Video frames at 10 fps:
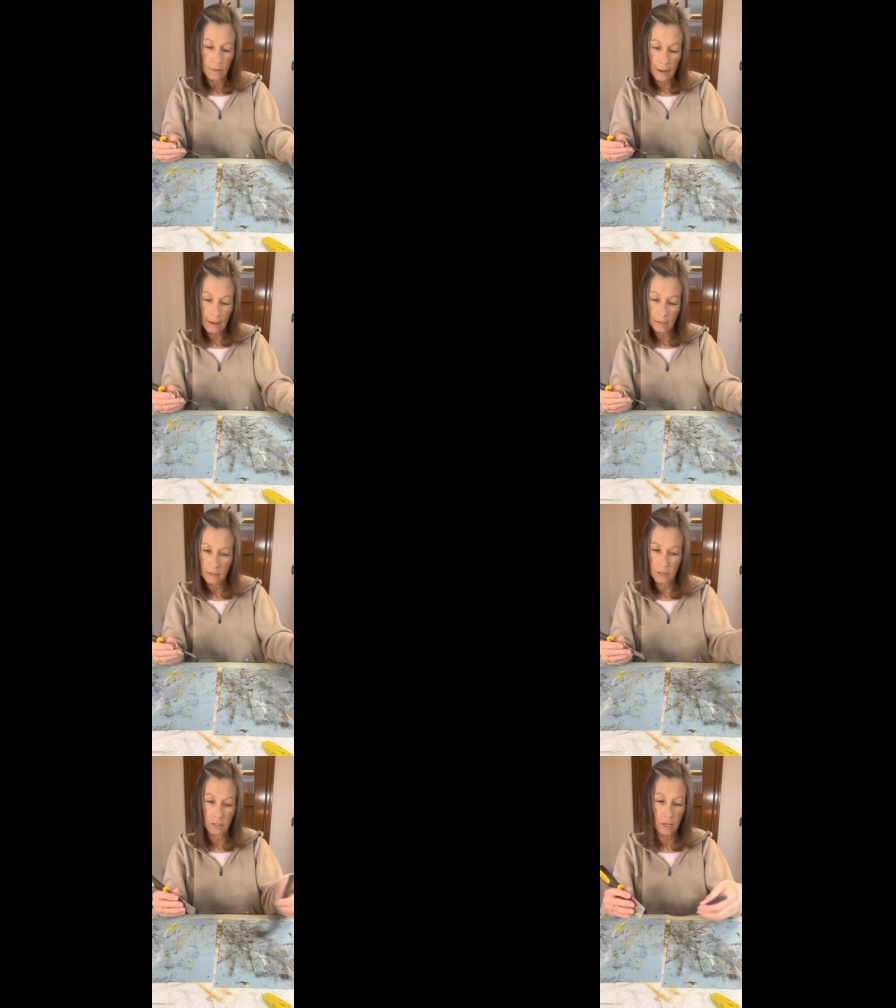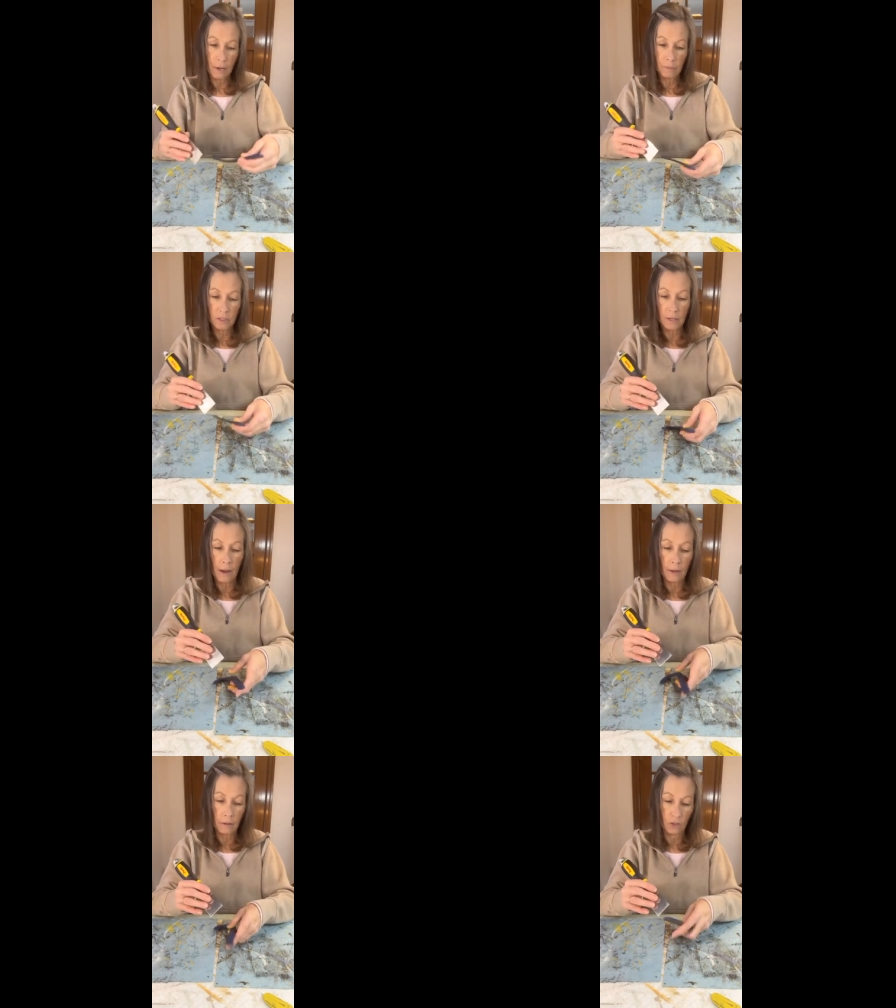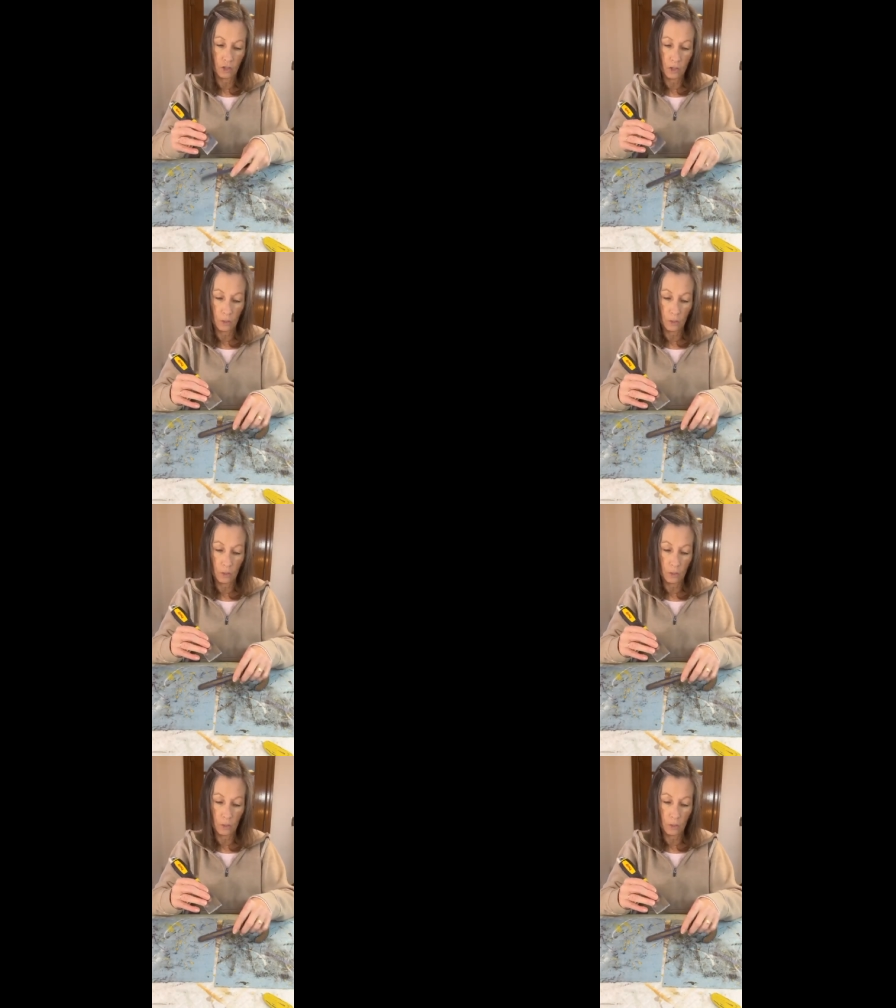that has the same style as